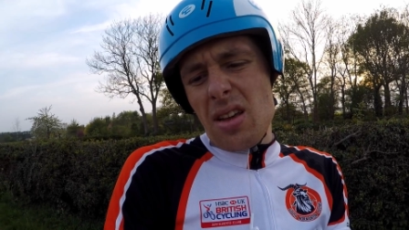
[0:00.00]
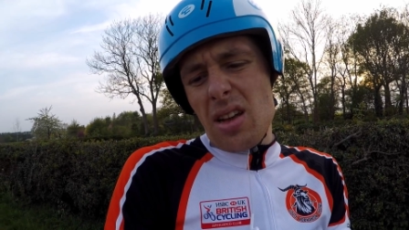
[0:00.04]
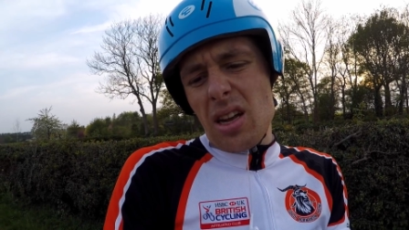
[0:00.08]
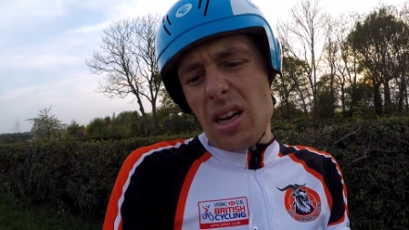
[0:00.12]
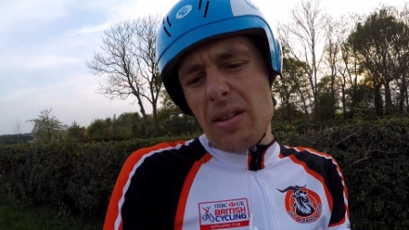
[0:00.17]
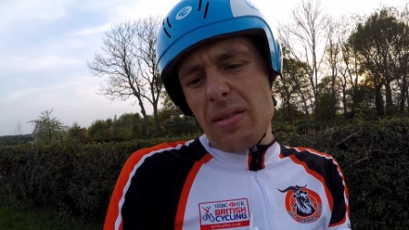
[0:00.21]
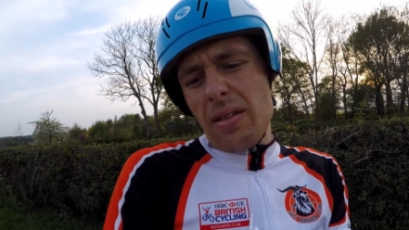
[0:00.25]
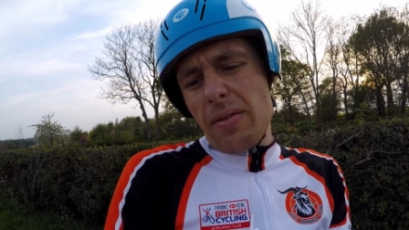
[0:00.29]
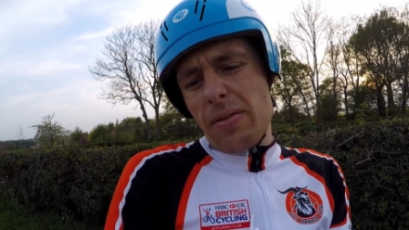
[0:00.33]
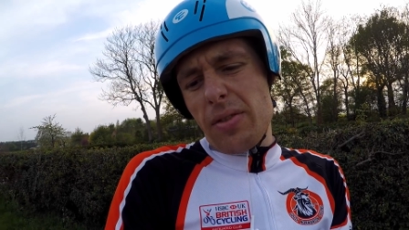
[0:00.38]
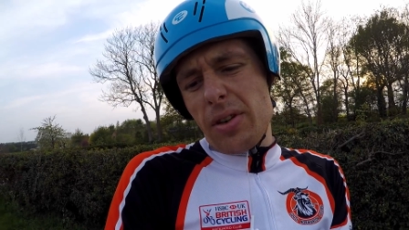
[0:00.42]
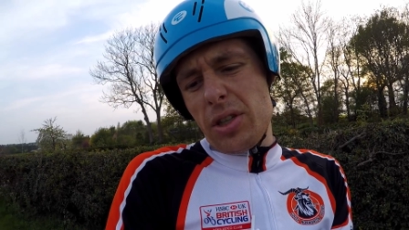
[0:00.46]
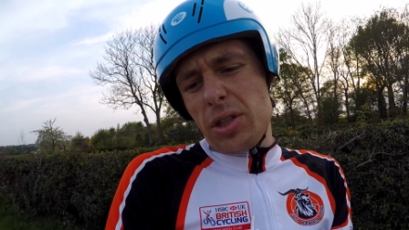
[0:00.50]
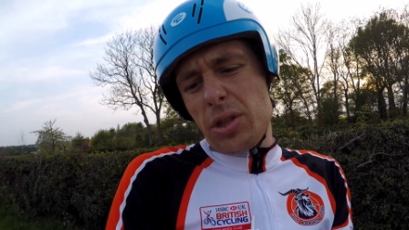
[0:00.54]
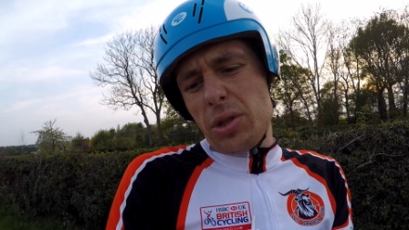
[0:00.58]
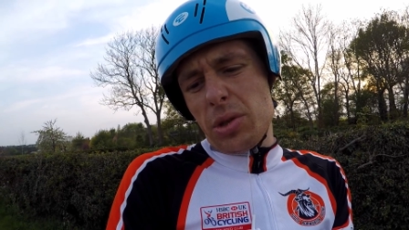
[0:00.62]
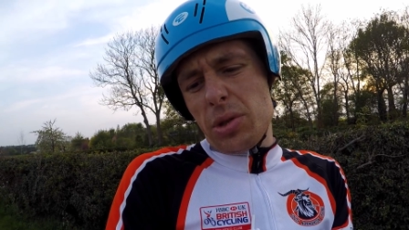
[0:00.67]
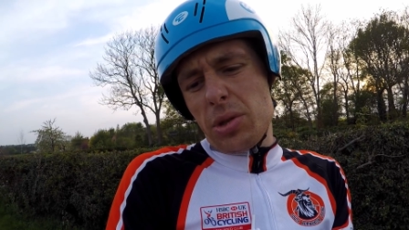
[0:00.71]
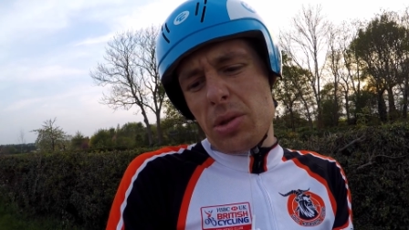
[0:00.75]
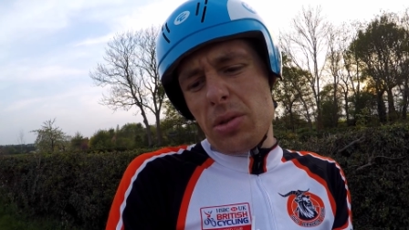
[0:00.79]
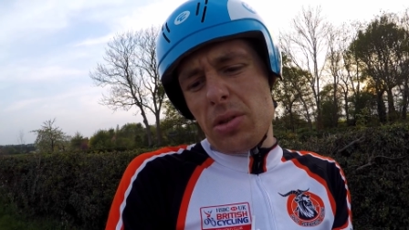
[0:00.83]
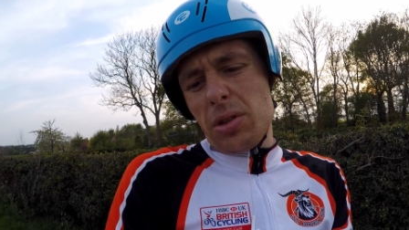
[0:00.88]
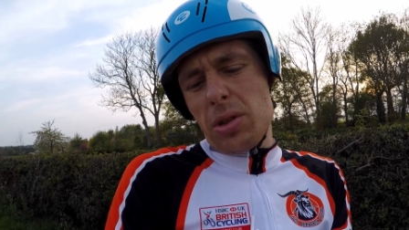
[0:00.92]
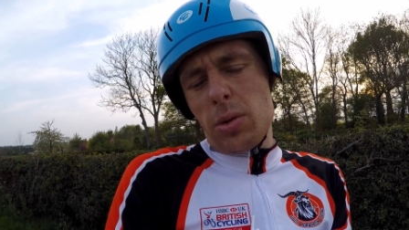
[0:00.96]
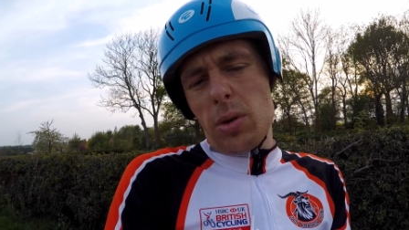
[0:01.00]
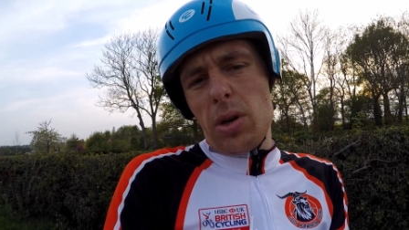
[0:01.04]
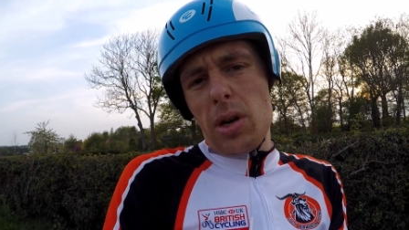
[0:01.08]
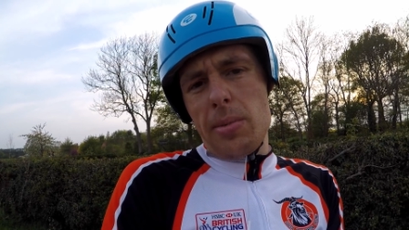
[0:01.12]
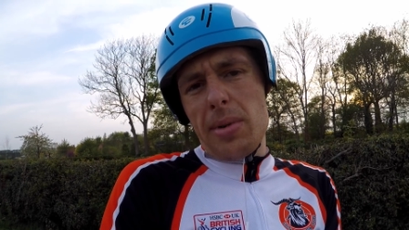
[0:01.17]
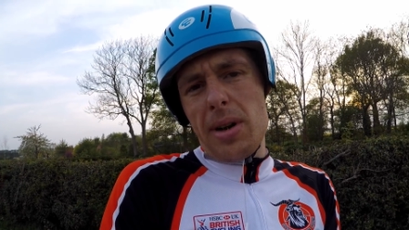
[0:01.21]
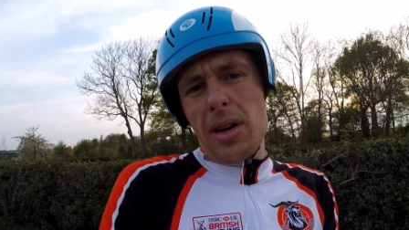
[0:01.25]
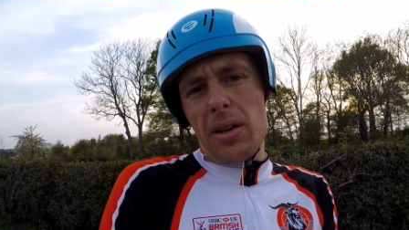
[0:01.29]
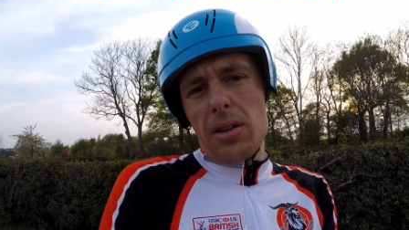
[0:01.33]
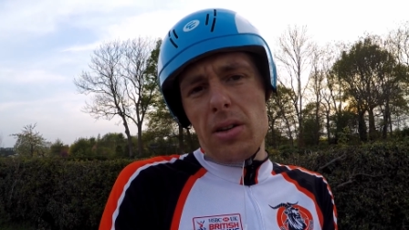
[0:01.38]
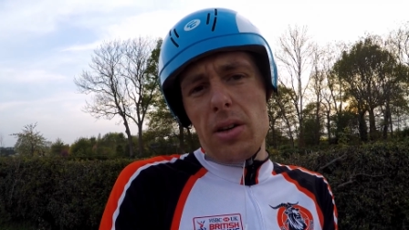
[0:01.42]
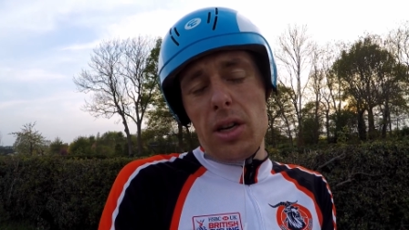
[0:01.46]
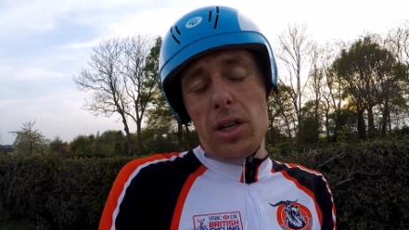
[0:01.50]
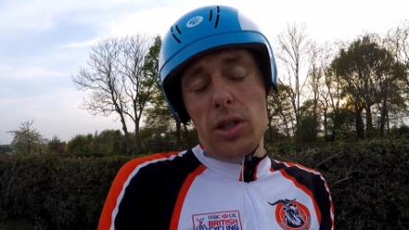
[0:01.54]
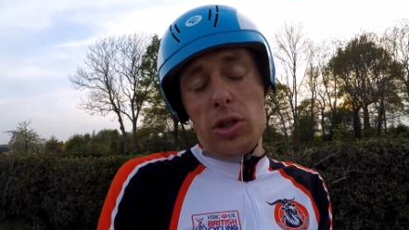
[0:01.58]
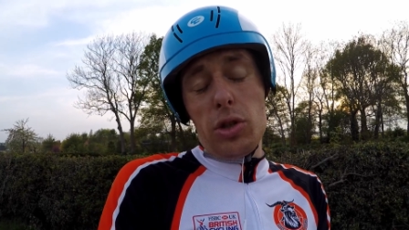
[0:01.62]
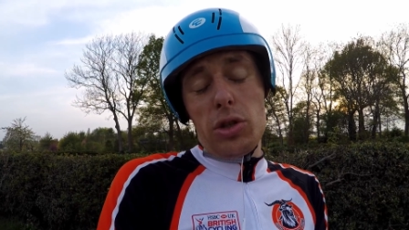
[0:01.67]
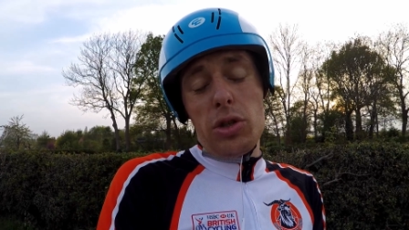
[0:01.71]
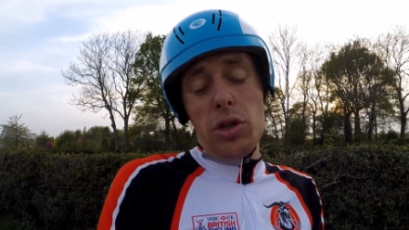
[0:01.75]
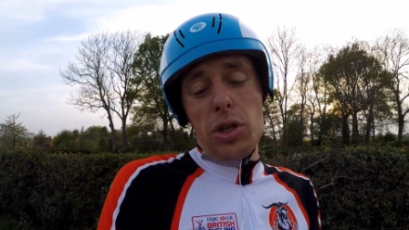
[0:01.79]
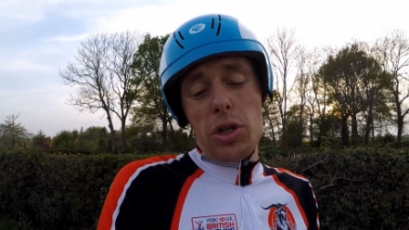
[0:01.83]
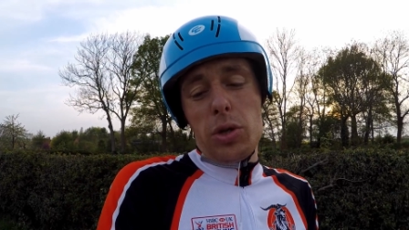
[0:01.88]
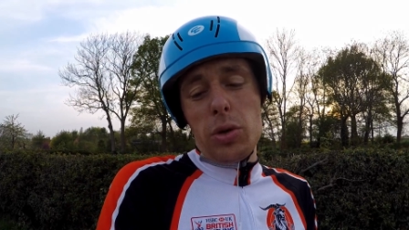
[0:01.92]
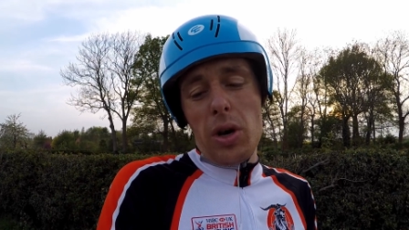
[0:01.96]
and I've averaged just under 20 mi- uh,
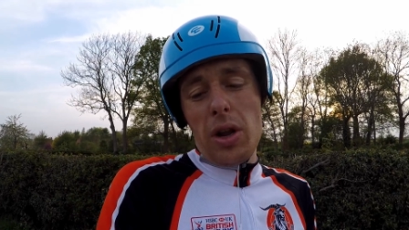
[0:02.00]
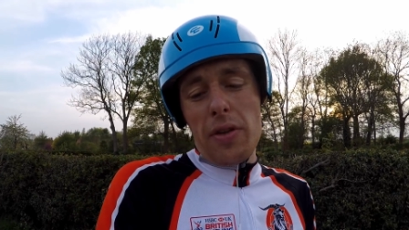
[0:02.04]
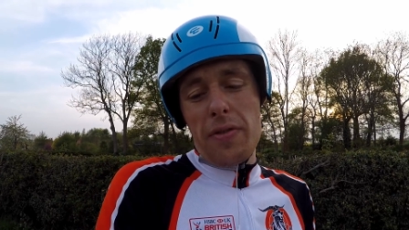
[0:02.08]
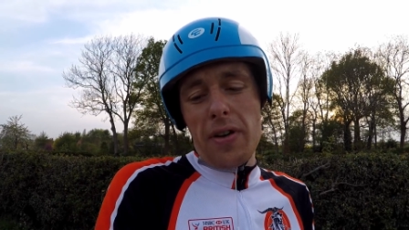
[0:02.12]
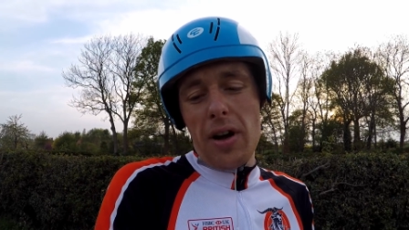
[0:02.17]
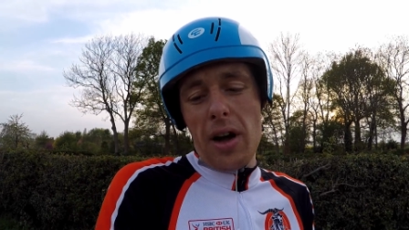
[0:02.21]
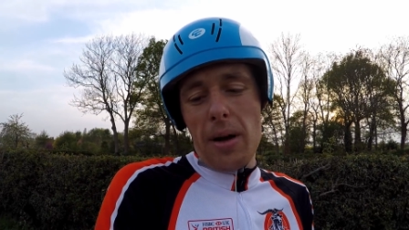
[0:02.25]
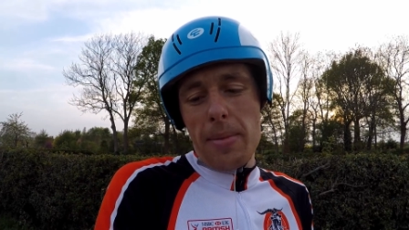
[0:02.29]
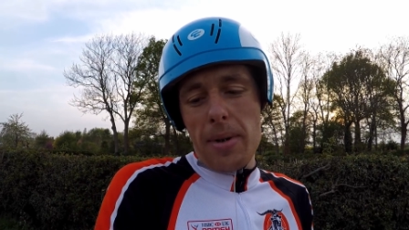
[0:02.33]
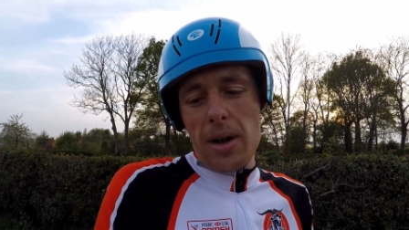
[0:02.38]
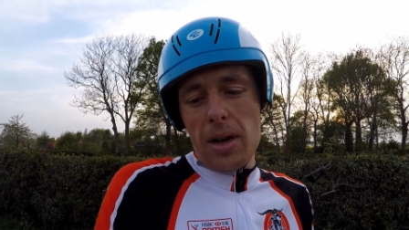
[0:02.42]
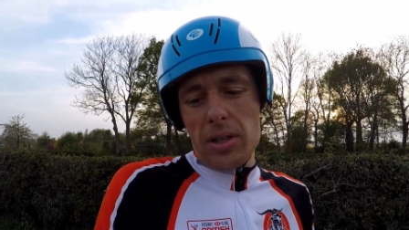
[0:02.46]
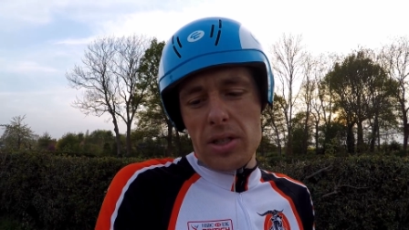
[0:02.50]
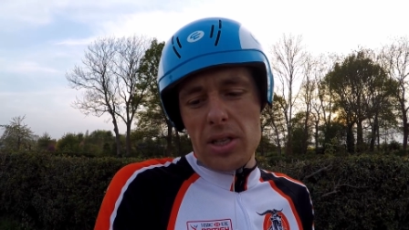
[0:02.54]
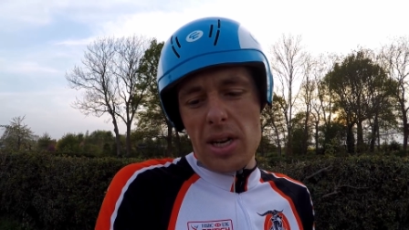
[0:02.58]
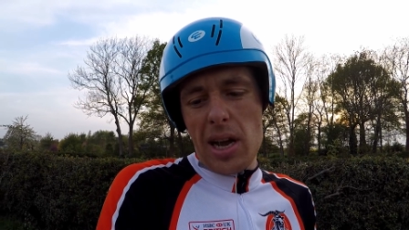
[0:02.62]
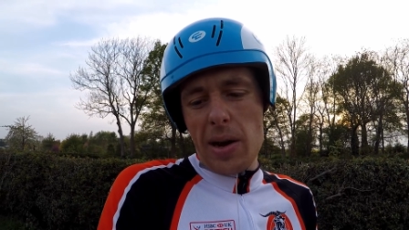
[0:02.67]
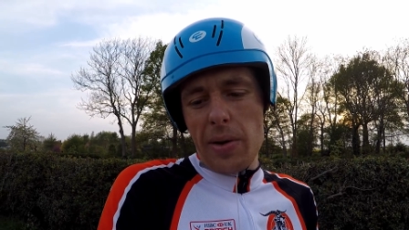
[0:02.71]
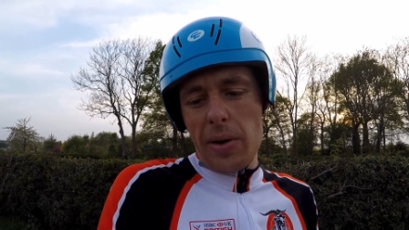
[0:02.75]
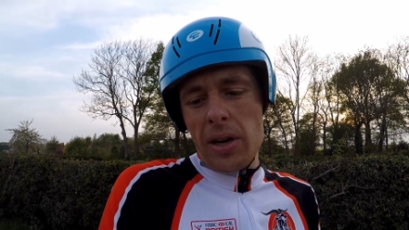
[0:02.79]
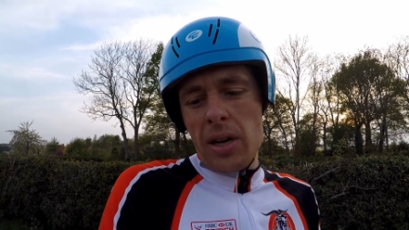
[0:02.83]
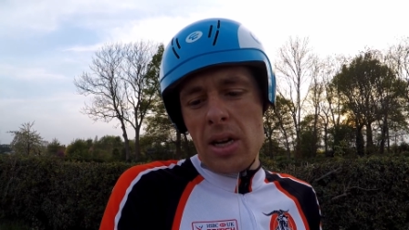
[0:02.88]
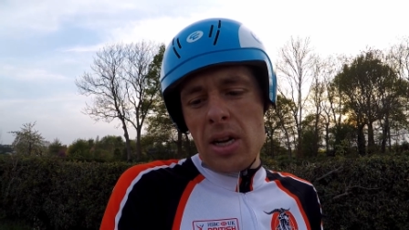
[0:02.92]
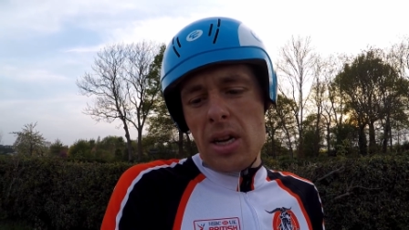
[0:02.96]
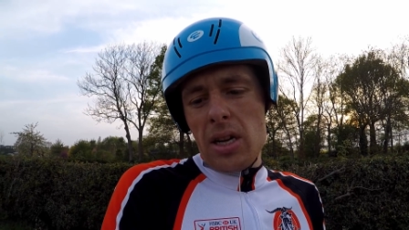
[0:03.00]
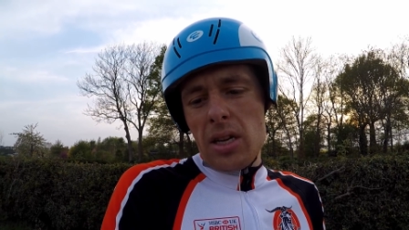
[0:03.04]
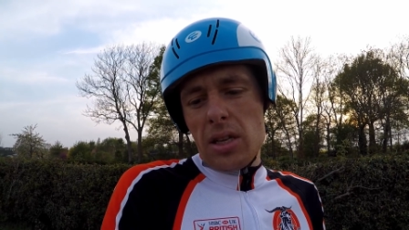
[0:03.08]
just under 25 miles an hour.